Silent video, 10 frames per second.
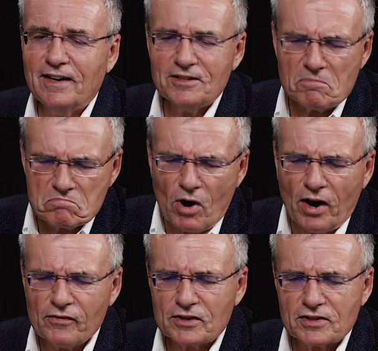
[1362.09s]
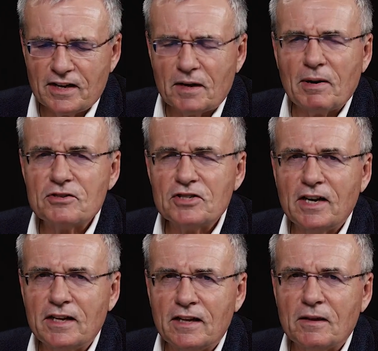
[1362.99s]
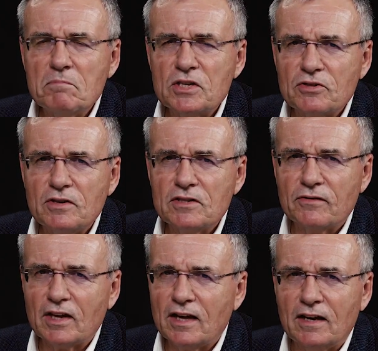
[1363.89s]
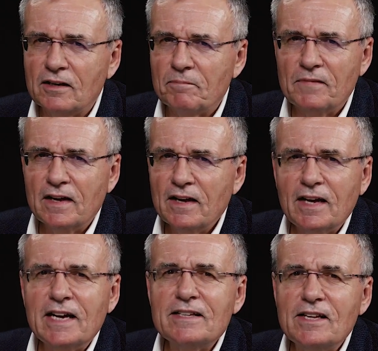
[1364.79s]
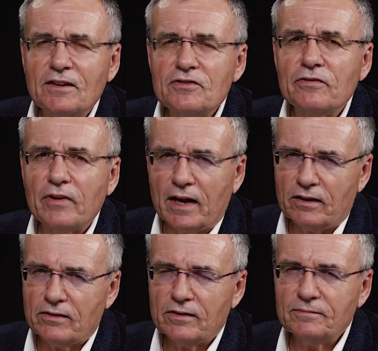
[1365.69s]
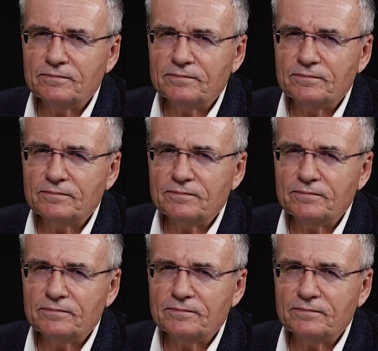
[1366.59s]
It's a marvelous thing about studying the mysteries of the kingdom. It gives faith.